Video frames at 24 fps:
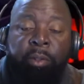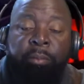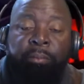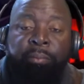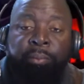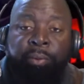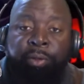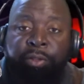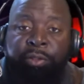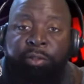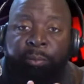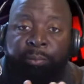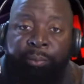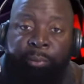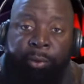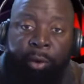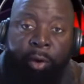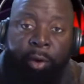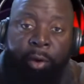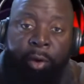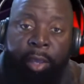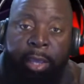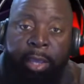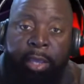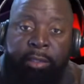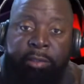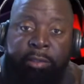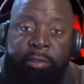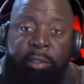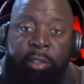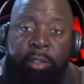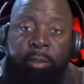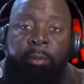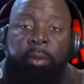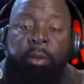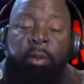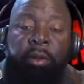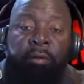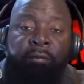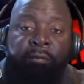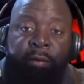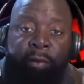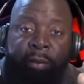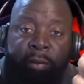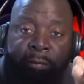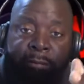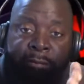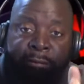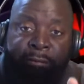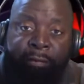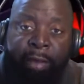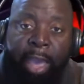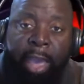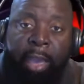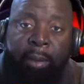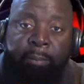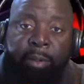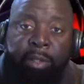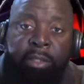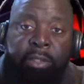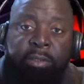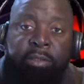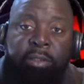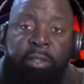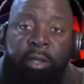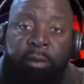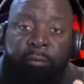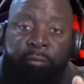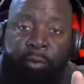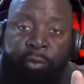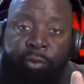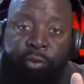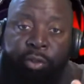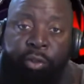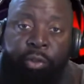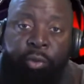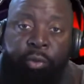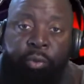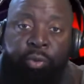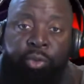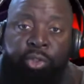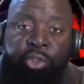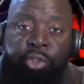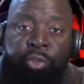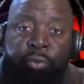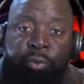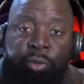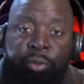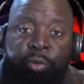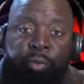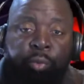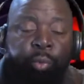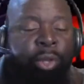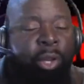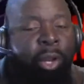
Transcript: Put some prayer hands up for the families of the school shootings.